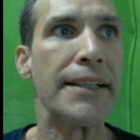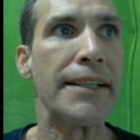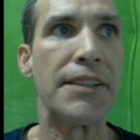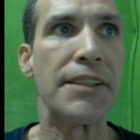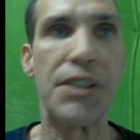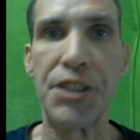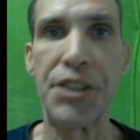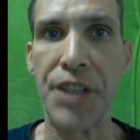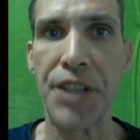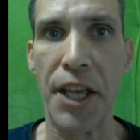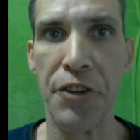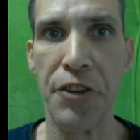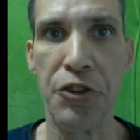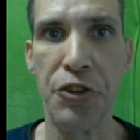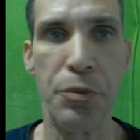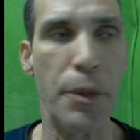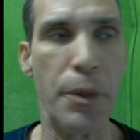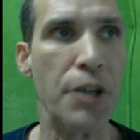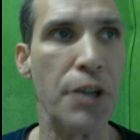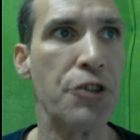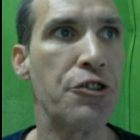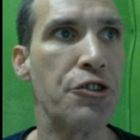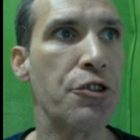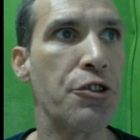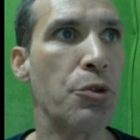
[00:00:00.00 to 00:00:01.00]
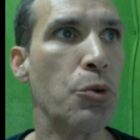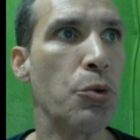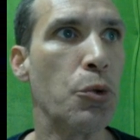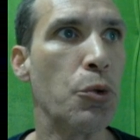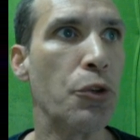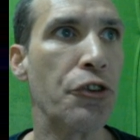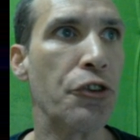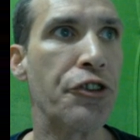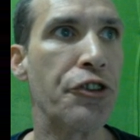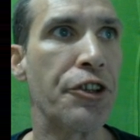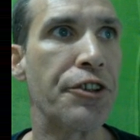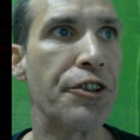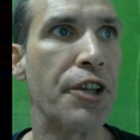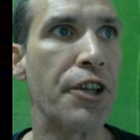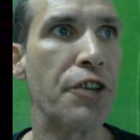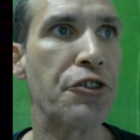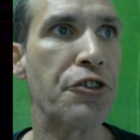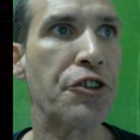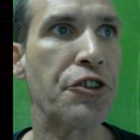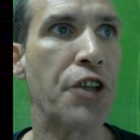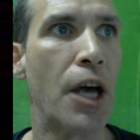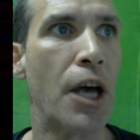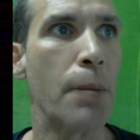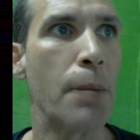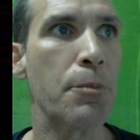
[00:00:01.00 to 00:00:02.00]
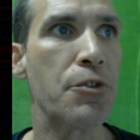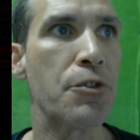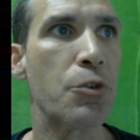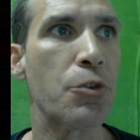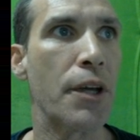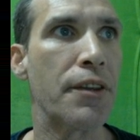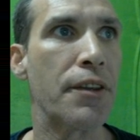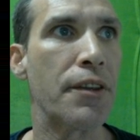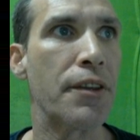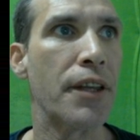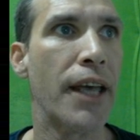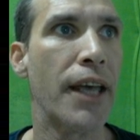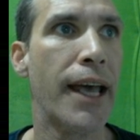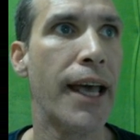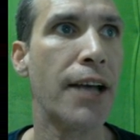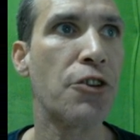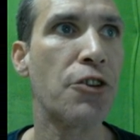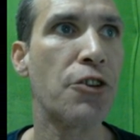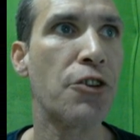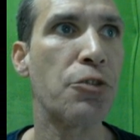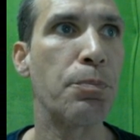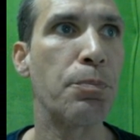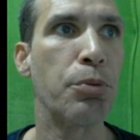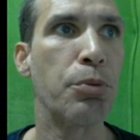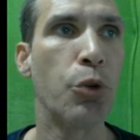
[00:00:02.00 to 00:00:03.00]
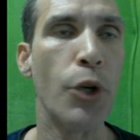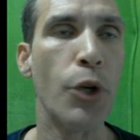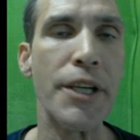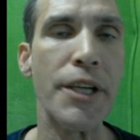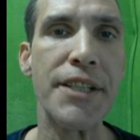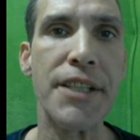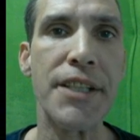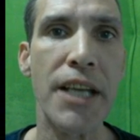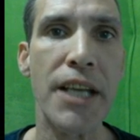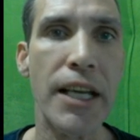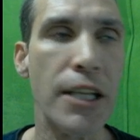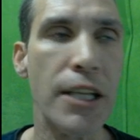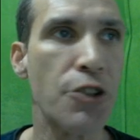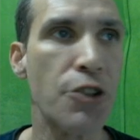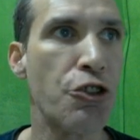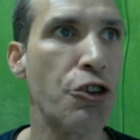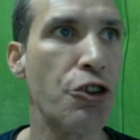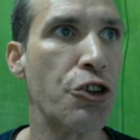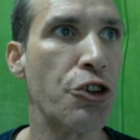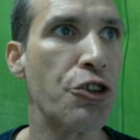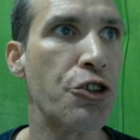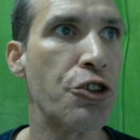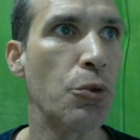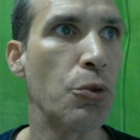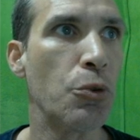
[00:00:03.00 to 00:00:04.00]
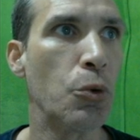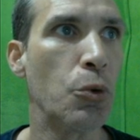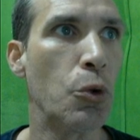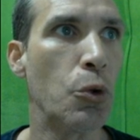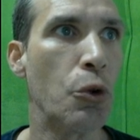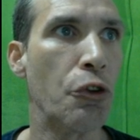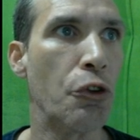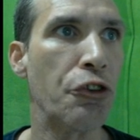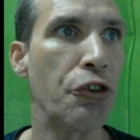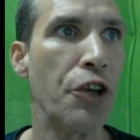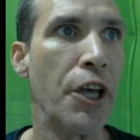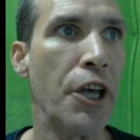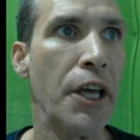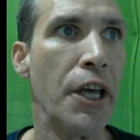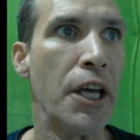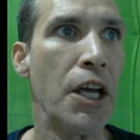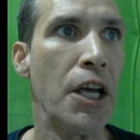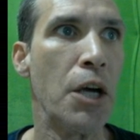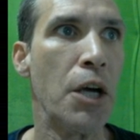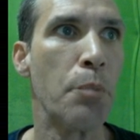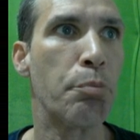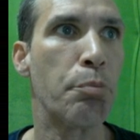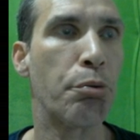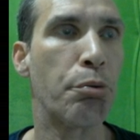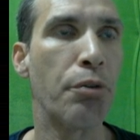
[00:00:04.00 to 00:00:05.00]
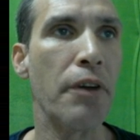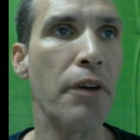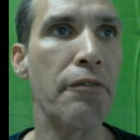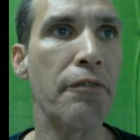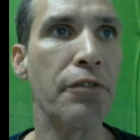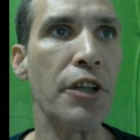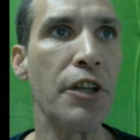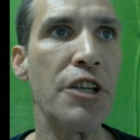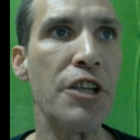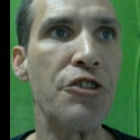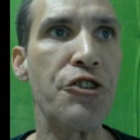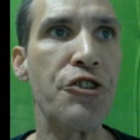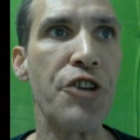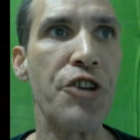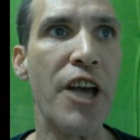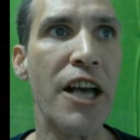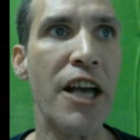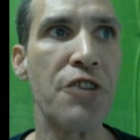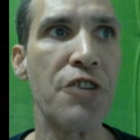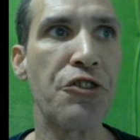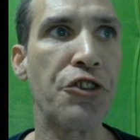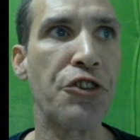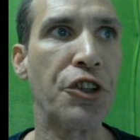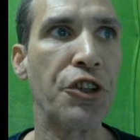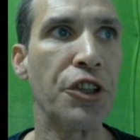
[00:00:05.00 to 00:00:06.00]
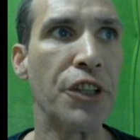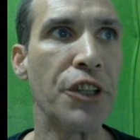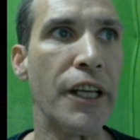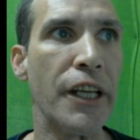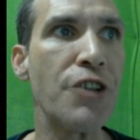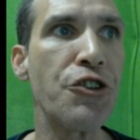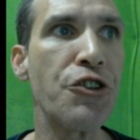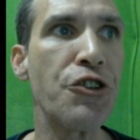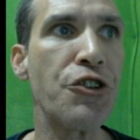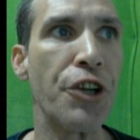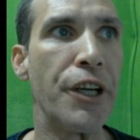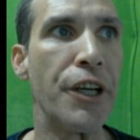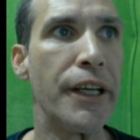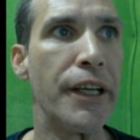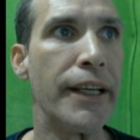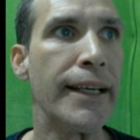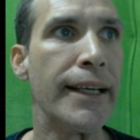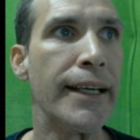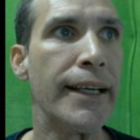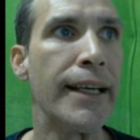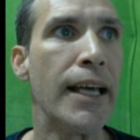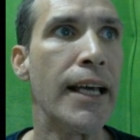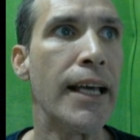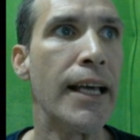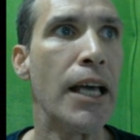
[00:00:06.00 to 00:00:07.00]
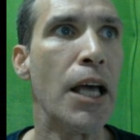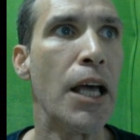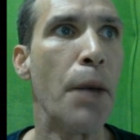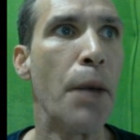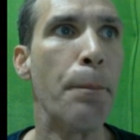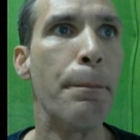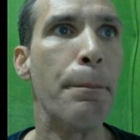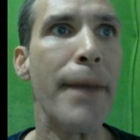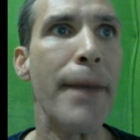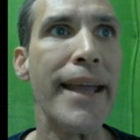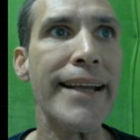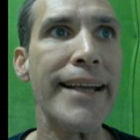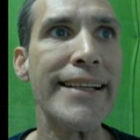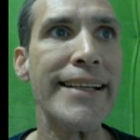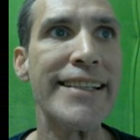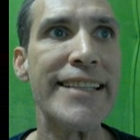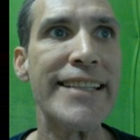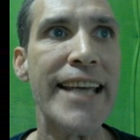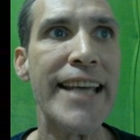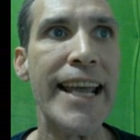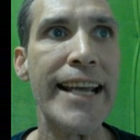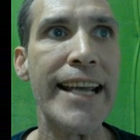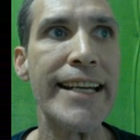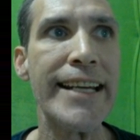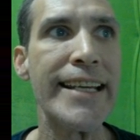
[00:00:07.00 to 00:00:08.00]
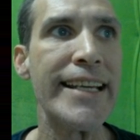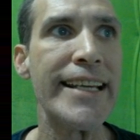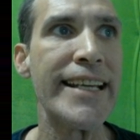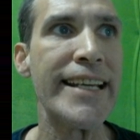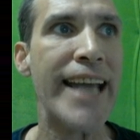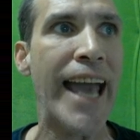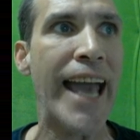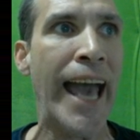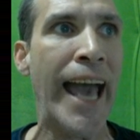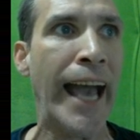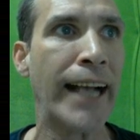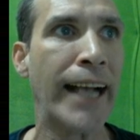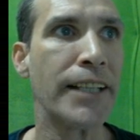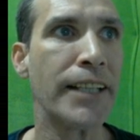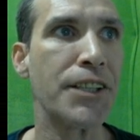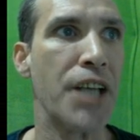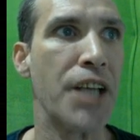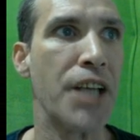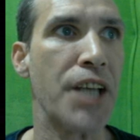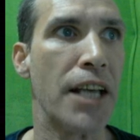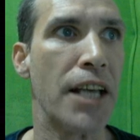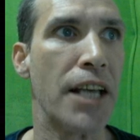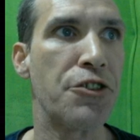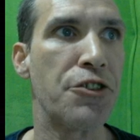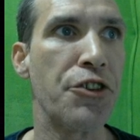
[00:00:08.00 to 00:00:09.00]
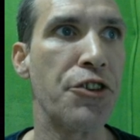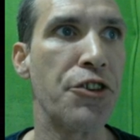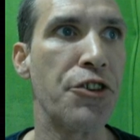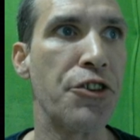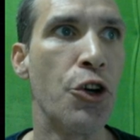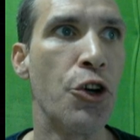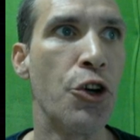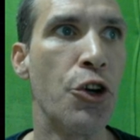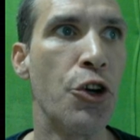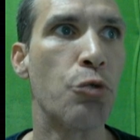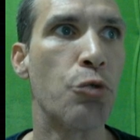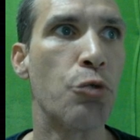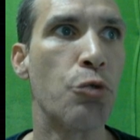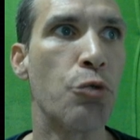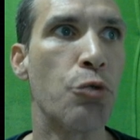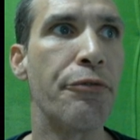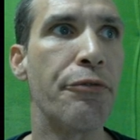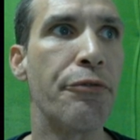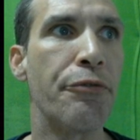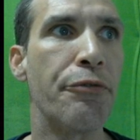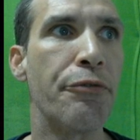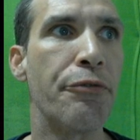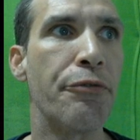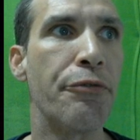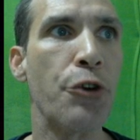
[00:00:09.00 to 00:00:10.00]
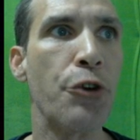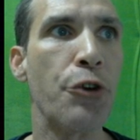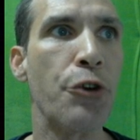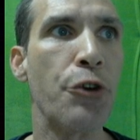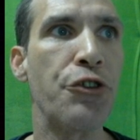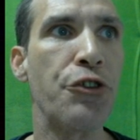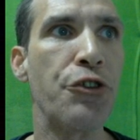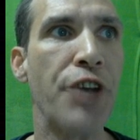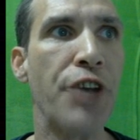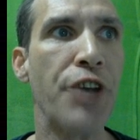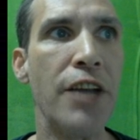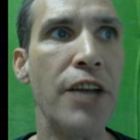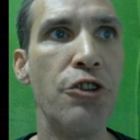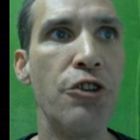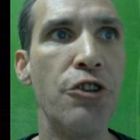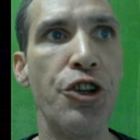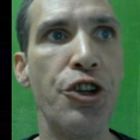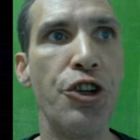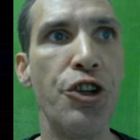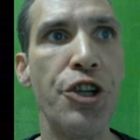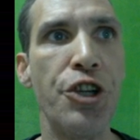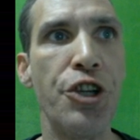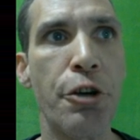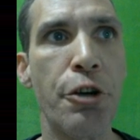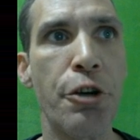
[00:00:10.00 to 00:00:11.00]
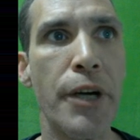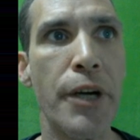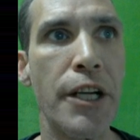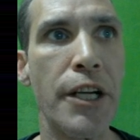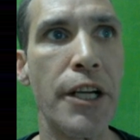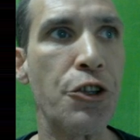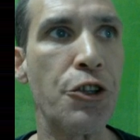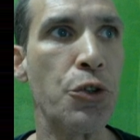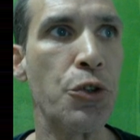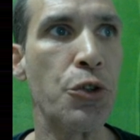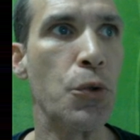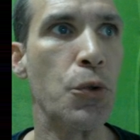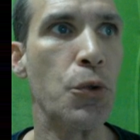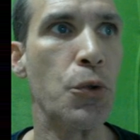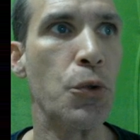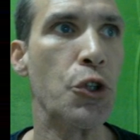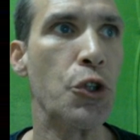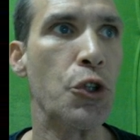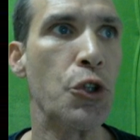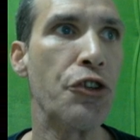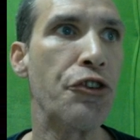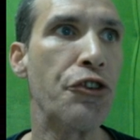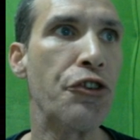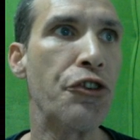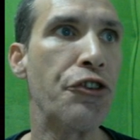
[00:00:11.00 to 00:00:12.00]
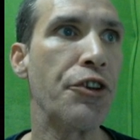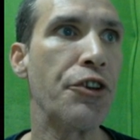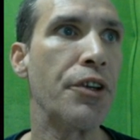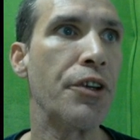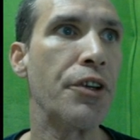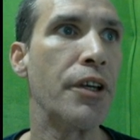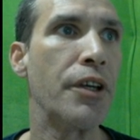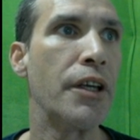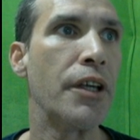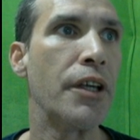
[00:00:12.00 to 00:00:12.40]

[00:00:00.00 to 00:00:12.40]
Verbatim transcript: assessment tools that this comes with, exploitation tools, privilege escalation, maintaining access, reverse engineering tools.